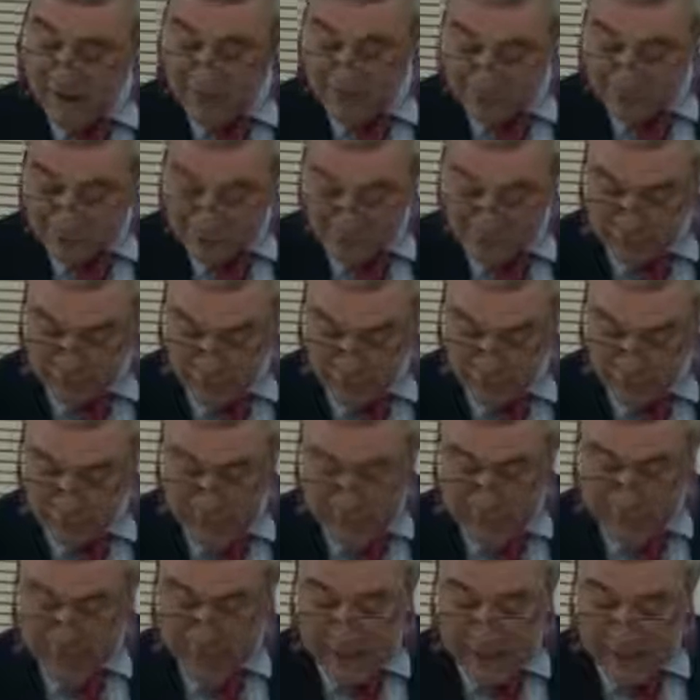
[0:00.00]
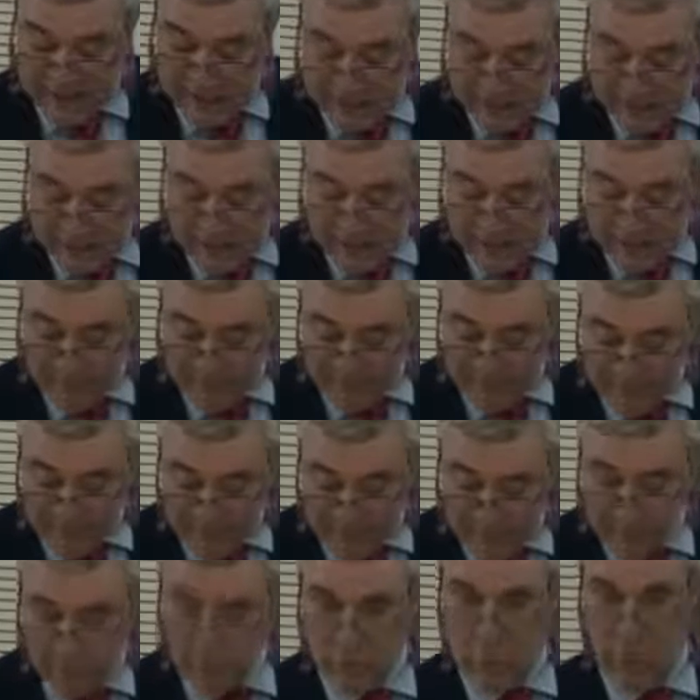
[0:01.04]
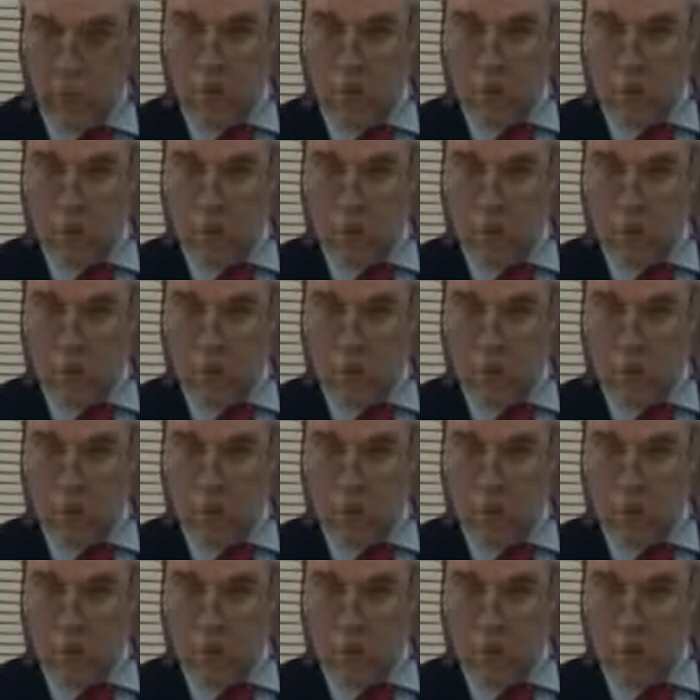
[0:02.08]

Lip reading: skills and enable young people